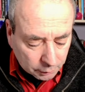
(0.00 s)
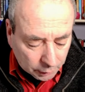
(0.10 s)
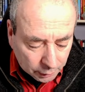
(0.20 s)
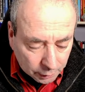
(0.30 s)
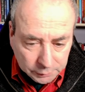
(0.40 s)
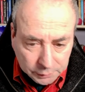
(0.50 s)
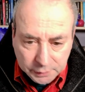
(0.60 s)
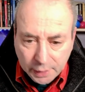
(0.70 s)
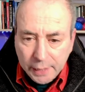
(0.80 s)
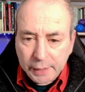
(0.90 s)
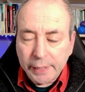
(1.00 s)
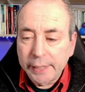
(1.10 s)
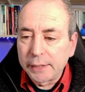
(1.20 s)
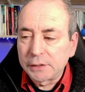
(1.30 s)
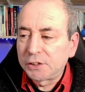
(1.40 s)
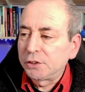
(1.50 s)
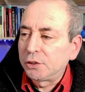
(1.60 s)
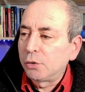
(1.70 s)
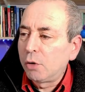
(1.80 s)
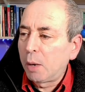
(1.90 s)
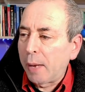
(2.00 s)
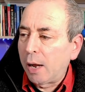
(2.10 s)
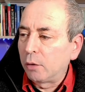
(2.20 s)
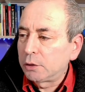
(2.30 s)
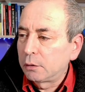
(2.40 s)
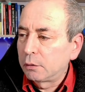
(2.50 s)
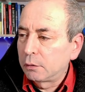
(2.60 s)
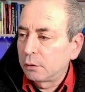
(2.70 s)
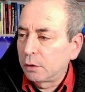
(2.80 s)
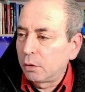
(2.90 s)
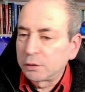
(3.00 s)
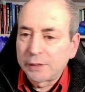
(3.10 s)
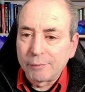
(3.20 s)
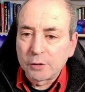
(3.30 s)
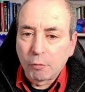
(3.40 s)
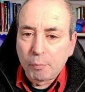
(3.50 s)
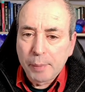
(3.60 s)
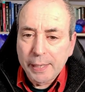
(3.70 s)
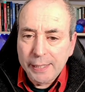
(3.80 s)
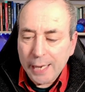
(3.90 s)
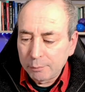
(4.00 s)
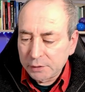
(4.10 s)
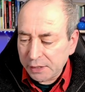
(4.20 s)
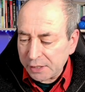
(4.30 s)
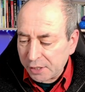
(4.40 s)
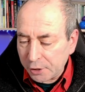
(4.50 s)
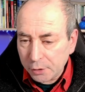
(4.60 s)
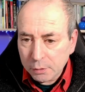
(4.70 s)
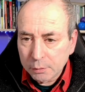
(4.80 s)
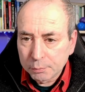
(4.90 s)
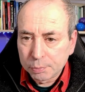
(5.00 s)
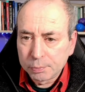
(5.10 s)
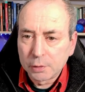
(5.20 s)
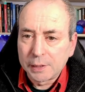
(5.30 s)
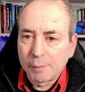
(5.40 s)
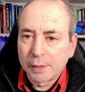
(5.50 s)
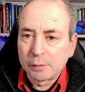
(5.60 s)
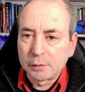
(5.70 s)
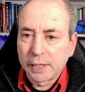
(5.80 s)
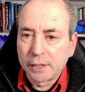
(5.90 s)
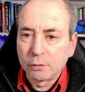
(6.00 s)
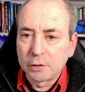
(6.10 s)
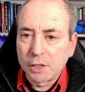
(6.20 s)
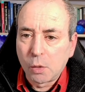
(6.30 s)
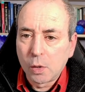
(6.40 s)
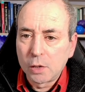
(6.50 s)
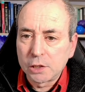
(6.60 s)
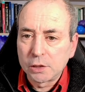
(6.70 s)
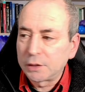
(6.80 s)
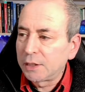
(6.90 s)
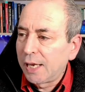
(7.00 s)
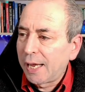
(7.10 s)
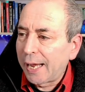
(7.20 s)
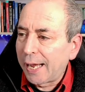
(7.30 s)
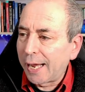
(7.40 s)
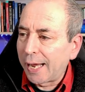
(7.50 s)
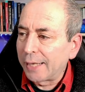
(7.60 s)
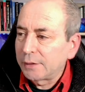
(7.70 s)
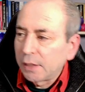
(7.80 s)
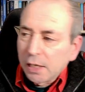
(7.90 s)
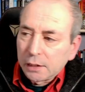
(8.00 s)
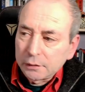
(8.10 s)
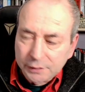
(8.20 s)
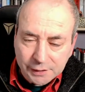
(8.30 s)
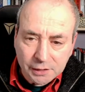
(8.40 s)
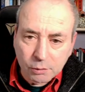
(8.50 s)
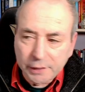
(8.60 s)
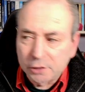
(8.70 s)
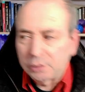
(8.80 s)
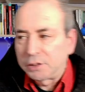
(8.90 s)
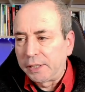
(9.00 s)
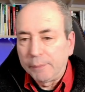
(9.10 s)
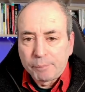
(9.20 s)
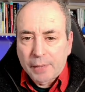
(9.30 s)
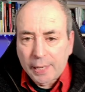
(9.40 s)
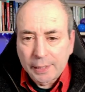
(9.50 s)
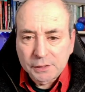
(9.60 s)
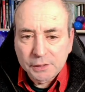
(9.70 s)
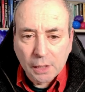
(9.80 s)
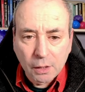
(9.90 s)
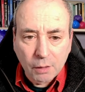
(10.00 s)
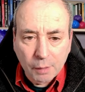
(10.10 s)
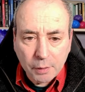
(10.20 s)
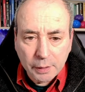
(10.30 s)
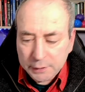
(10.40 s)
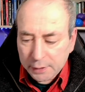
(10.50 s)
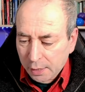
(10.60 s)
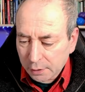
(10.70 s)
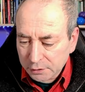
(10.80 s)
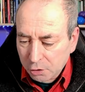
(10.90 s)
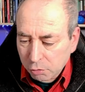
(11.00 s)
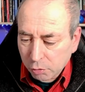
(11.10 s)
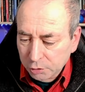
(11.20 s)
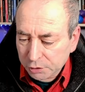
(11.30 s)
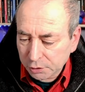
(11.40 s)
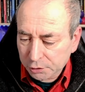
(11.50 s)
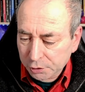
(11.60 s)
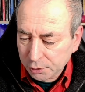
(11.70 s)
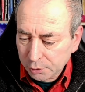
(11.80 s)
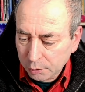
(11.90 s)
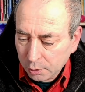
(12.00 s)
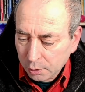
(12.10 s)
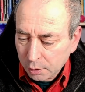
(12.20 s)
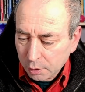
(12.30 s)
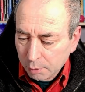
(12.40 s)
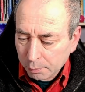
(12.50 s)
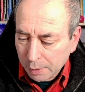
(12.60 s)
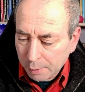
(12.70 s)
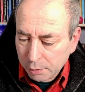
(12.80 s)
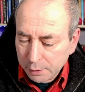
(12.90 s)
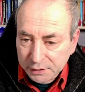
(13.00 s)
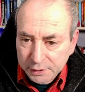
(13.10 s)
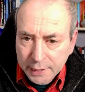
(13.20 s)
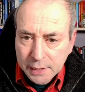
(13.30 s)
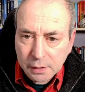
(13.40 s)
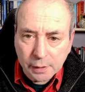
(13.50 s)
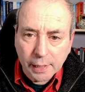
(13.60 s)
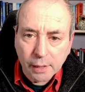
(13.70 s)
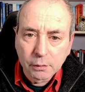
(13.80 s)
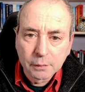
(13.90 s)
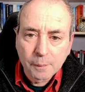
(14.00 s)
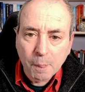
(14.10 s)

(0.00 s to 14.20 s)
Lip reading: today is to talk about the concept of PMTQ, Project Management Technology Quotient, and digital literacy. And so I'm going to cut across to my presentation now